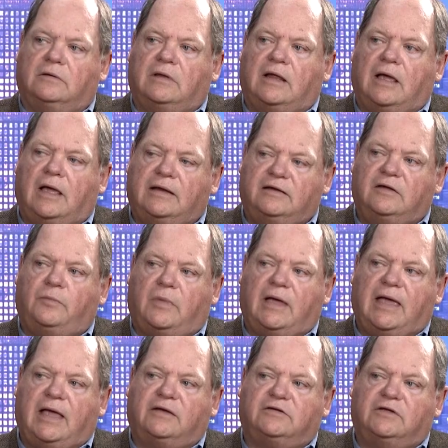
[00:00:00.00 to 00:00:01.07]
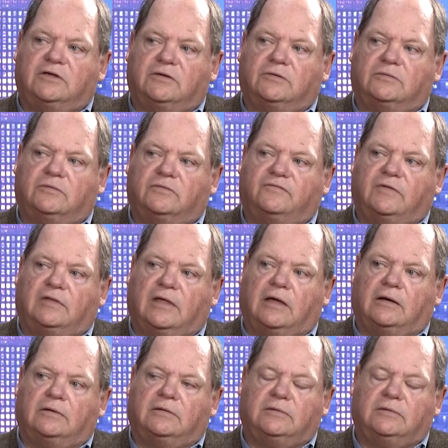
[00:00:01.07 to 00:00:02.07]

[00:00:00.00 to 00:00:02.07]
And I tip my hat to you for that.